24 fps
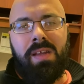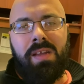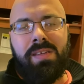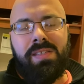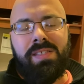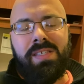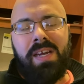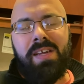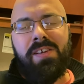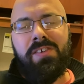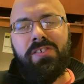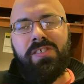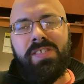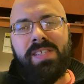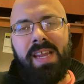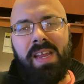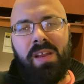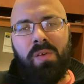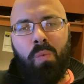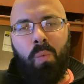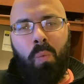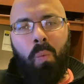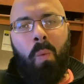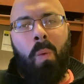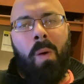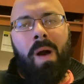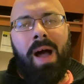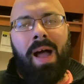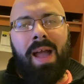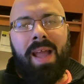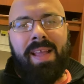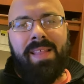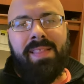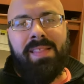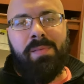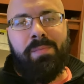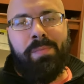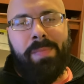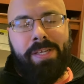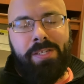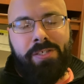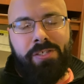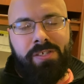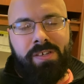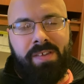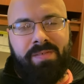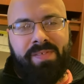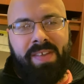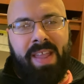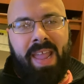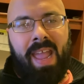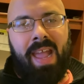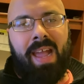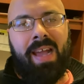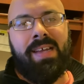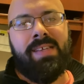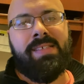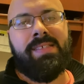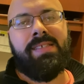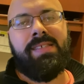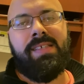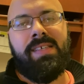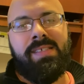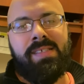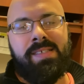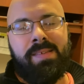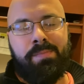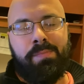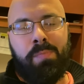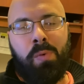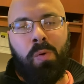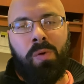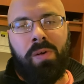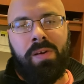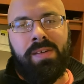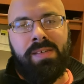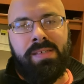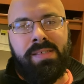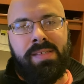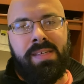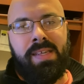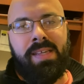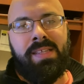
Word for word: to understand why the mission of CASS is important,